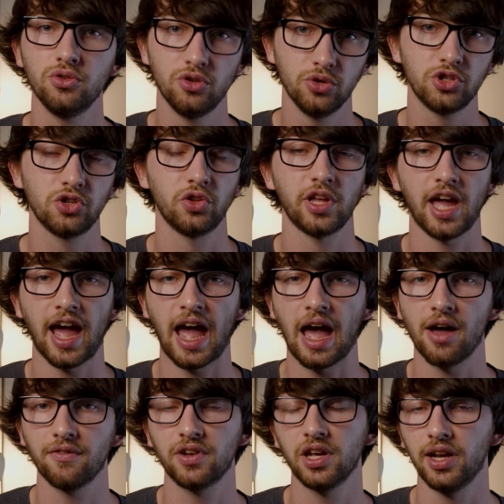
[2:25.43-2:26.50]
usually
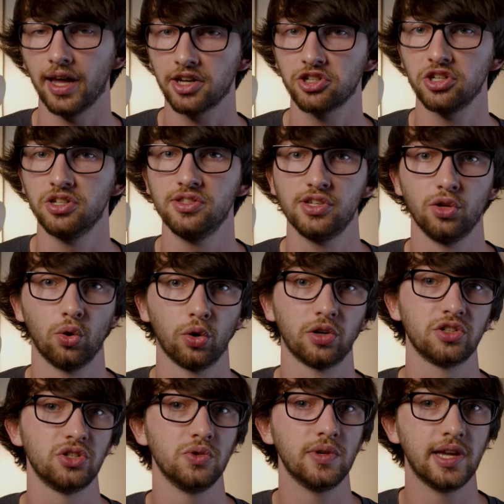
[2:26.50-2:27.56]
have connections in
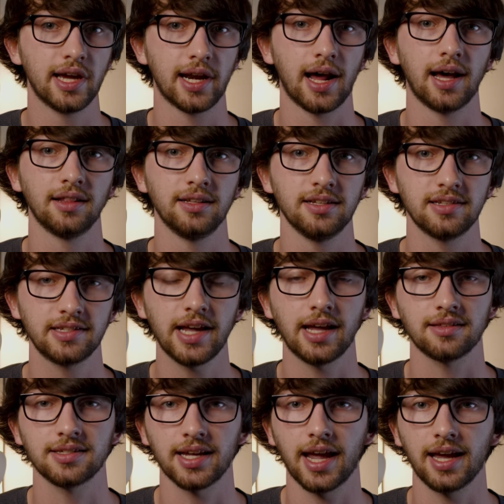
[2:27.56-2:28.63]
order to get on these
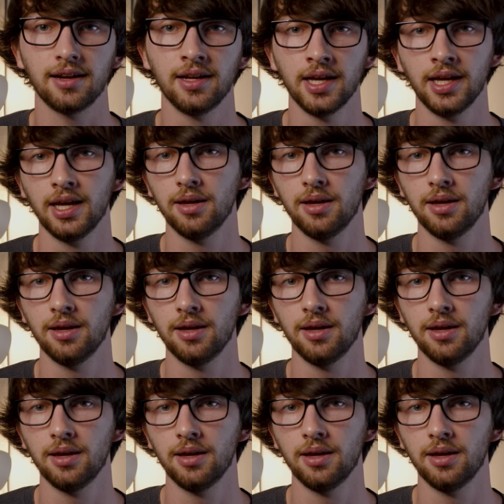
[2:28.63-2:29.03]
sets, and